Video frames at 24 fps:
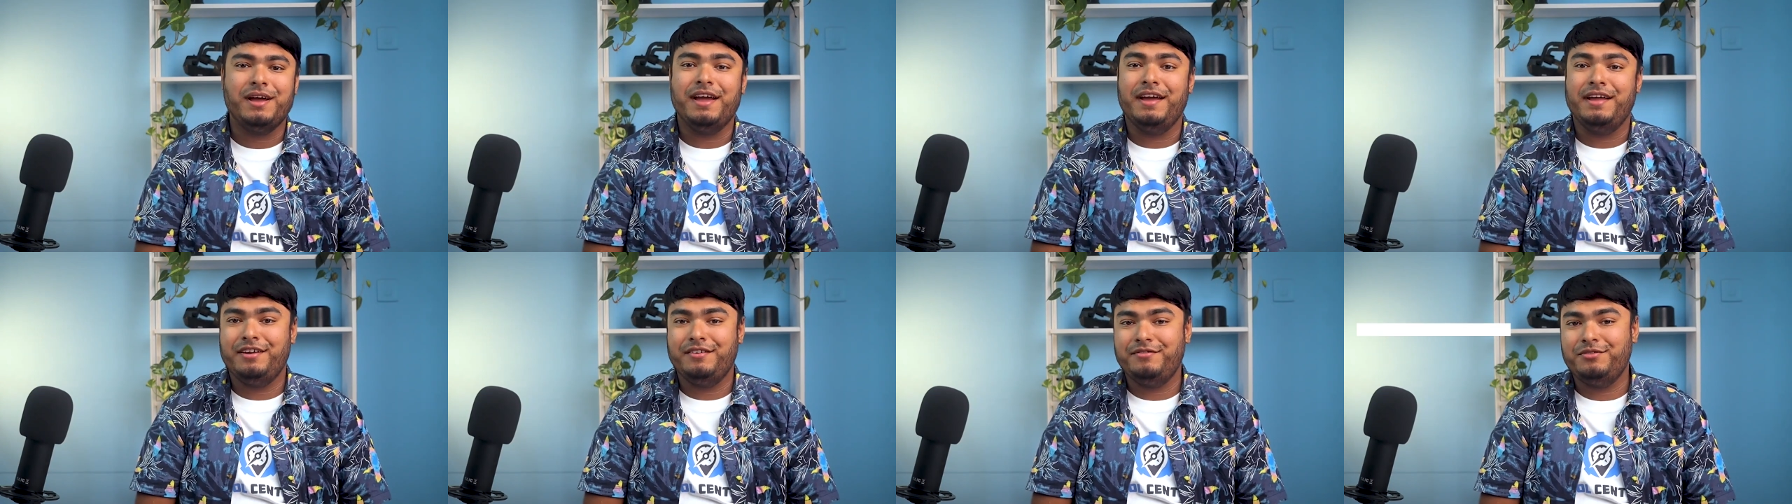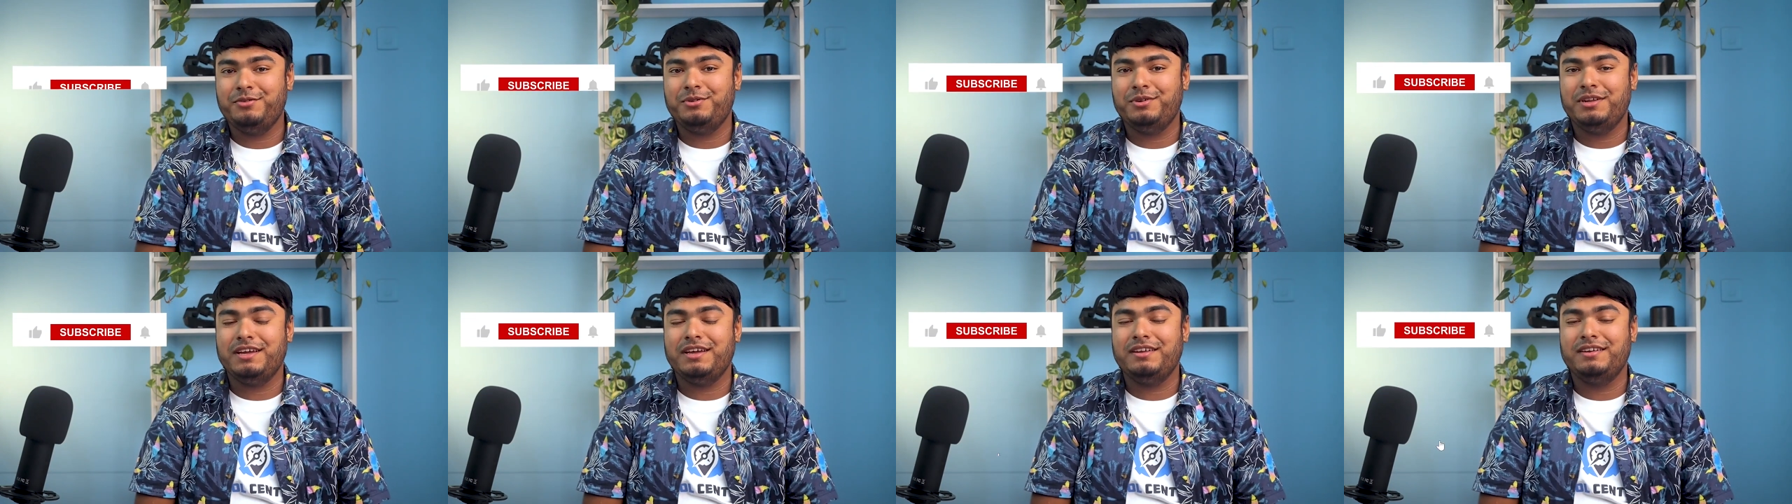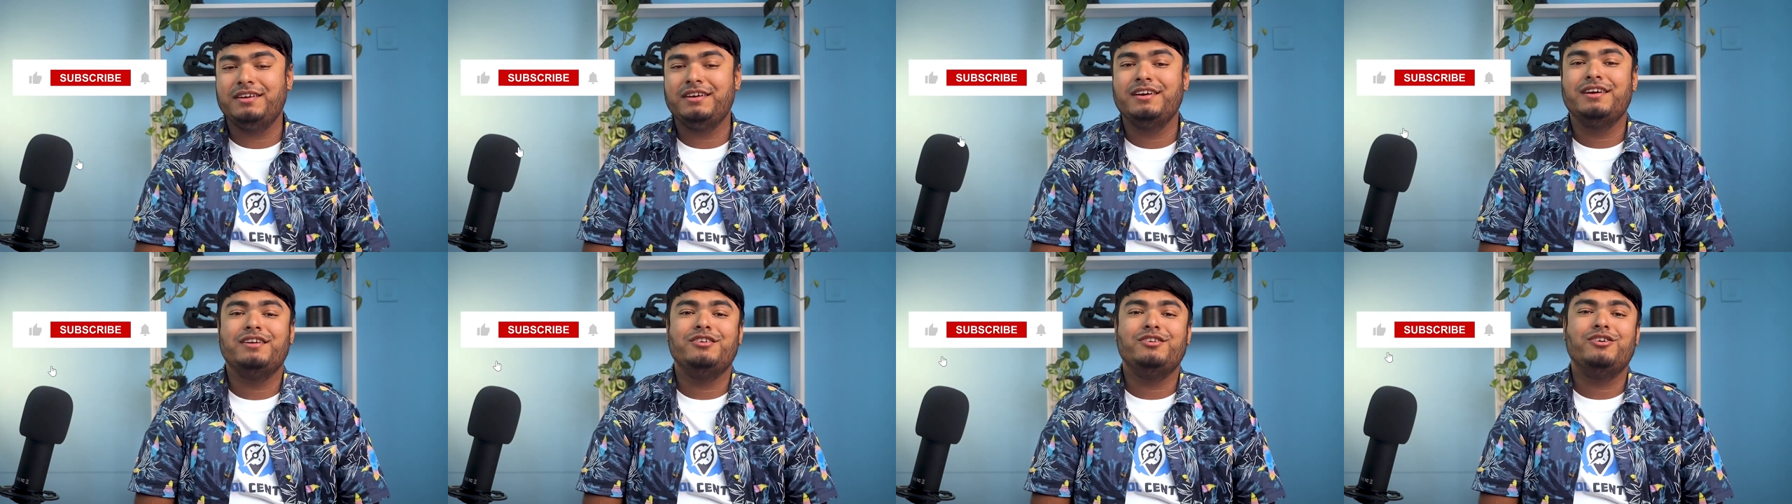and if you
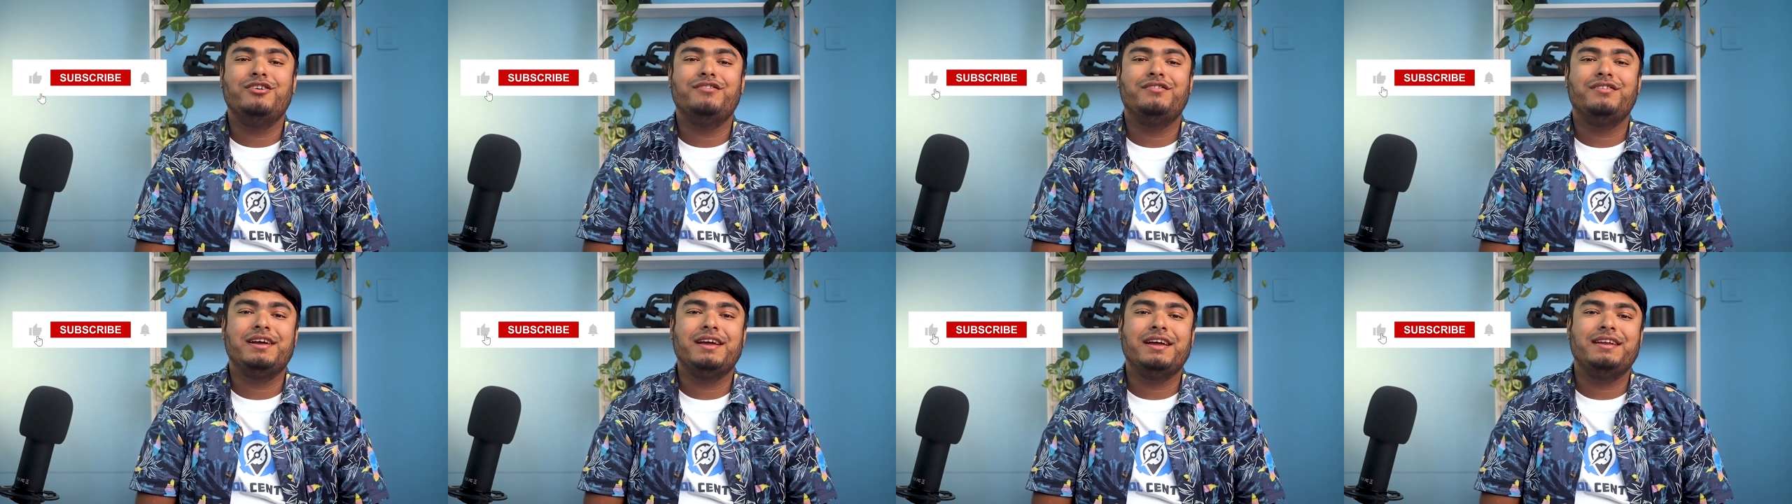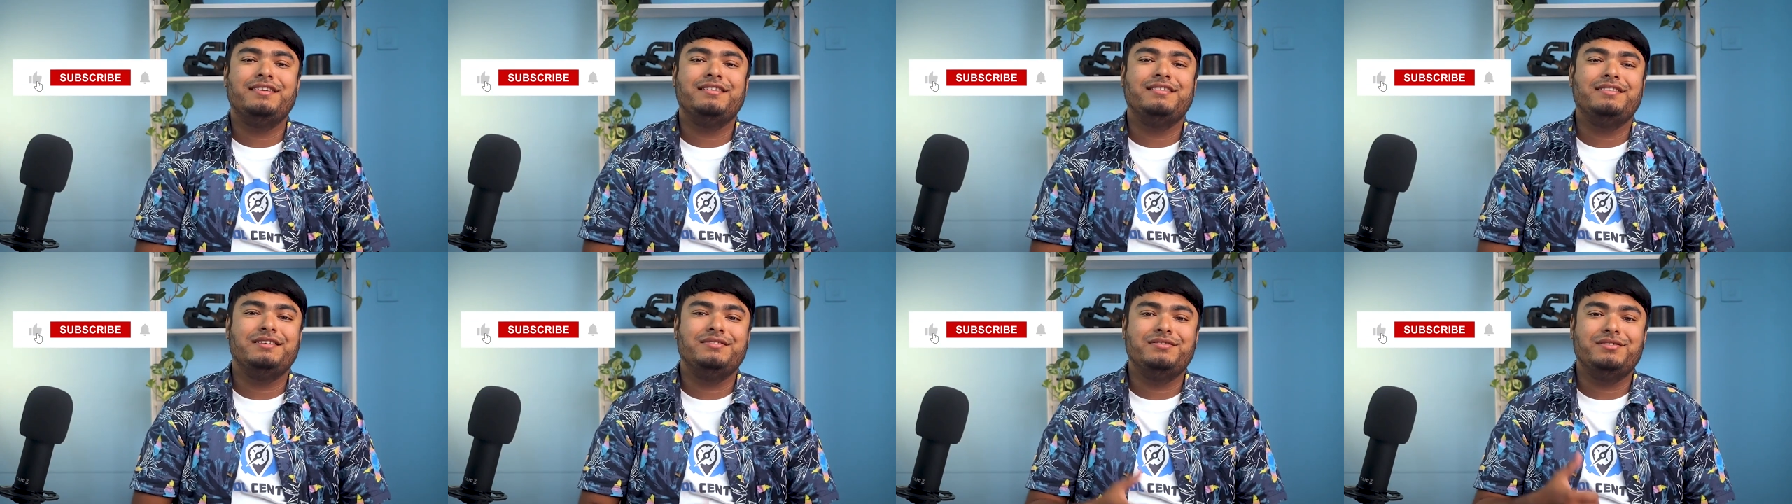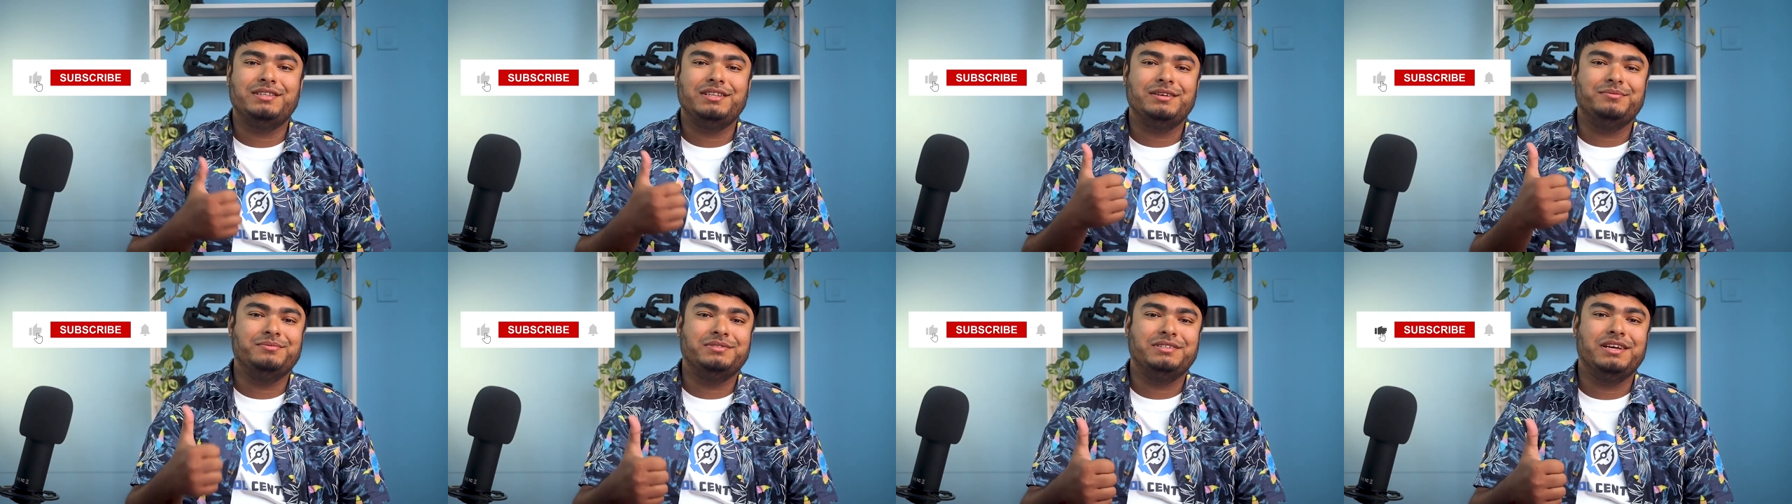did, don't forget to leave a
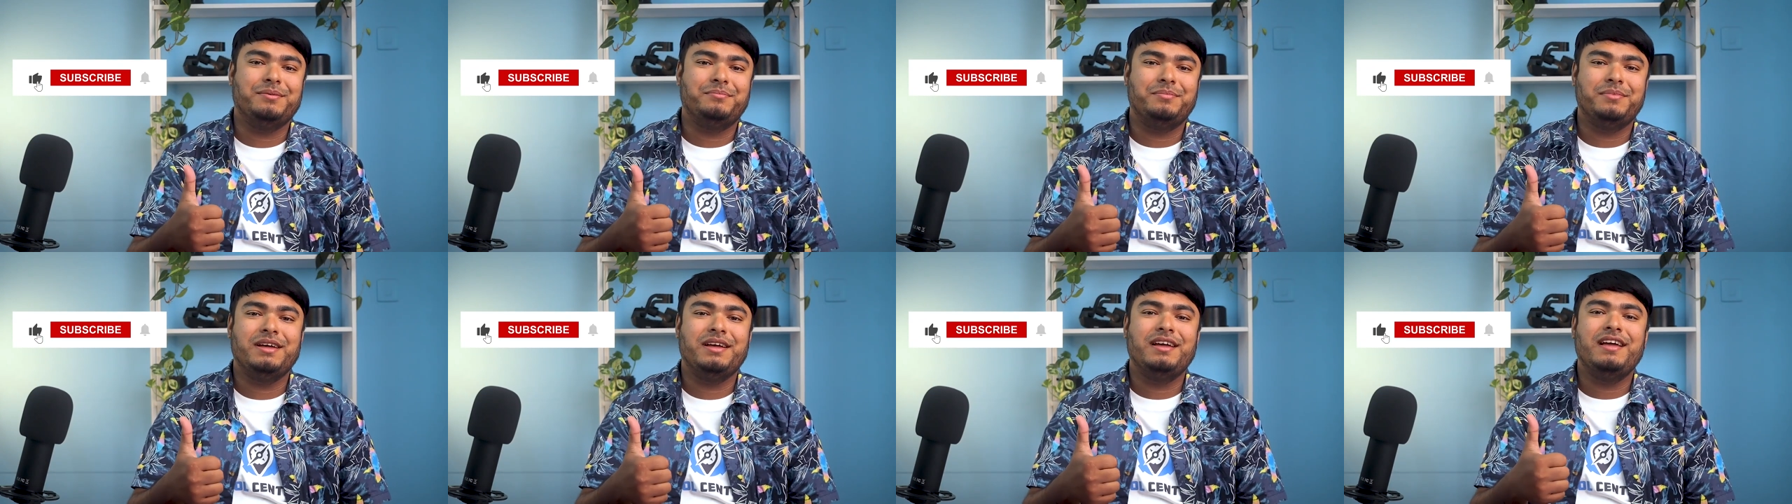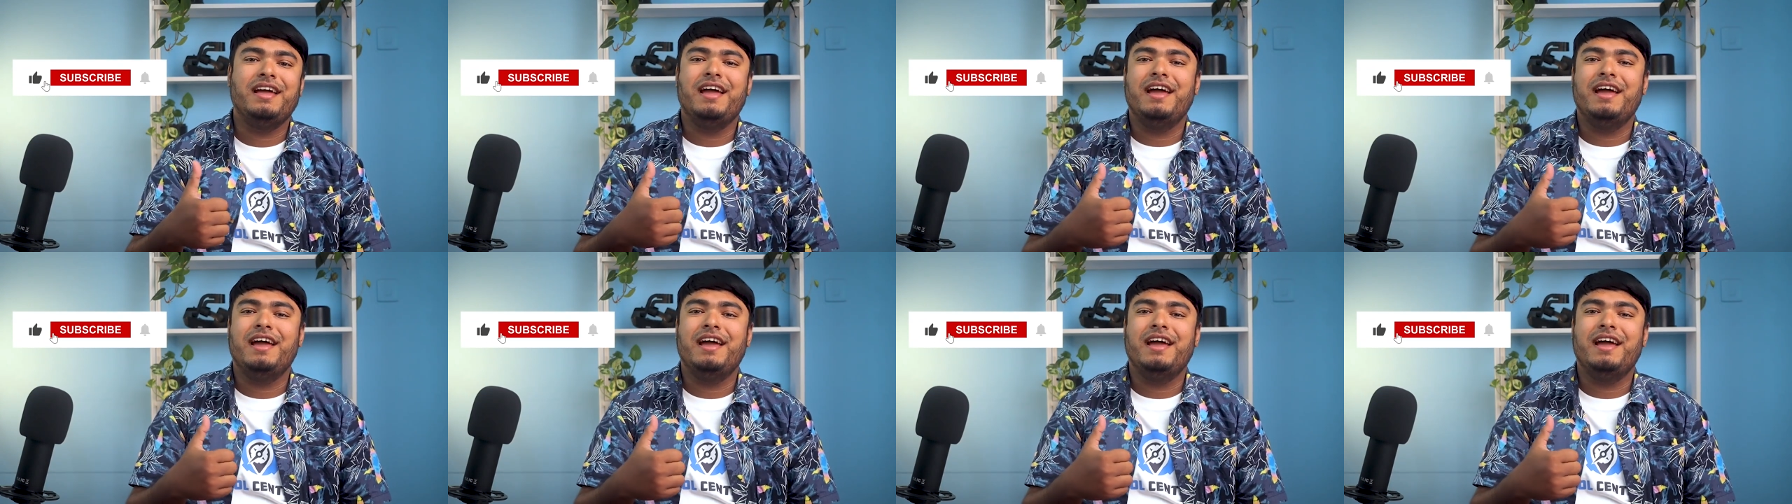thumbs up.